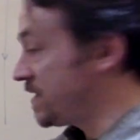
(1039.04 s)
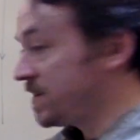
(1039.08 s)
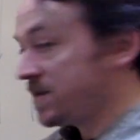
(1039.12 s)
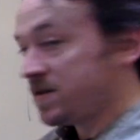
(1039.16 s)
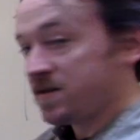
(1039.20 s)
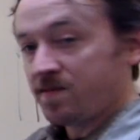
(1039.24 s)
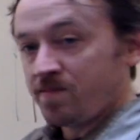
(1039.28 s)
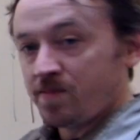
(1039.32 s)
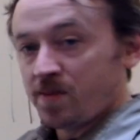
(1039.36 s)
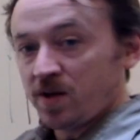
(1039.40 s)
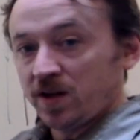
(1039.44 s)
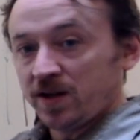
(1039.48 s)
is
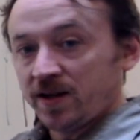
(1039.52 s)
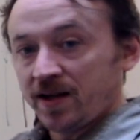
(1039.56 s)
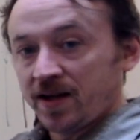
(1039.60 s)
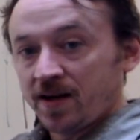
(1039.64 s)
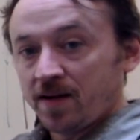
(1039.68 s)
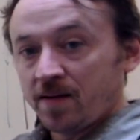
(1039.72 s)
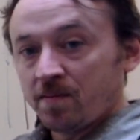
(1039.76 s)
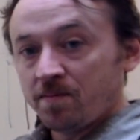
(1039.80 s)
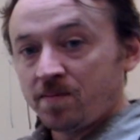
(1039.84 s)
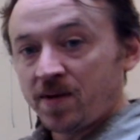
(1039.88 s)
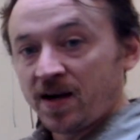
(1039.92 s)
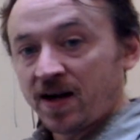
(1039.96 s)
of
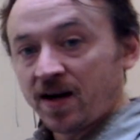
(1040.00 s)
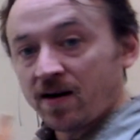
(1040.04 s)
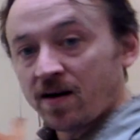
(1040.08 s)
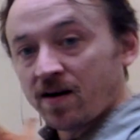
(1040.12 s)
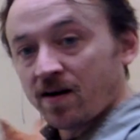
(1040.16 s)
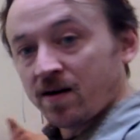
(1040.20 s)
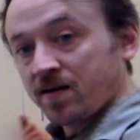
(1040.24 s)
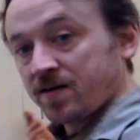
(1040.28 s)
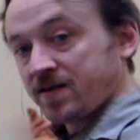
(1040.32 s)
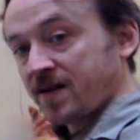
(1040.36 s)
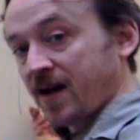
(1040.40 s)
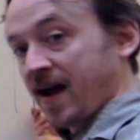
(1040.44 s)
building
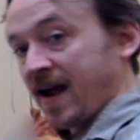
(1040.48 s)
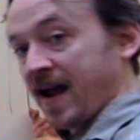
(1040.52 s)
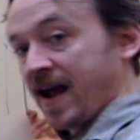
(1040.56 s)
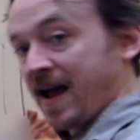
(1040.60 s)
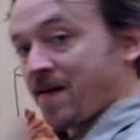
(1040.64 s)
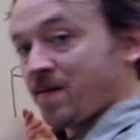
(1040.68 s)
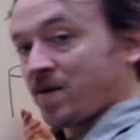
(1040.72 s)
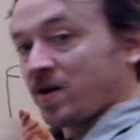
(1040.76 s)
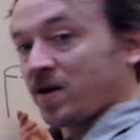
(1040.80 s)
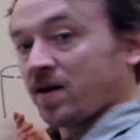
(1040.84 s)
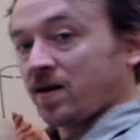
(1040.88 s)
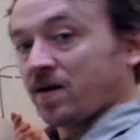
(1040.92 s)
bigger
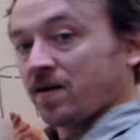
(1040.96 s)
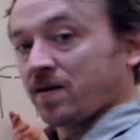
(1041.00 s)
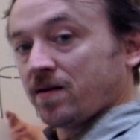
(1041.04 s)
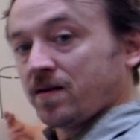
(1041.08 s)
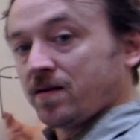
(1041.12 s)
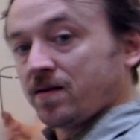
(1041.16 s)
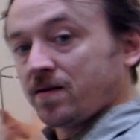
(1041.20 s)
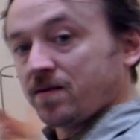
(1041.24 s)
diameter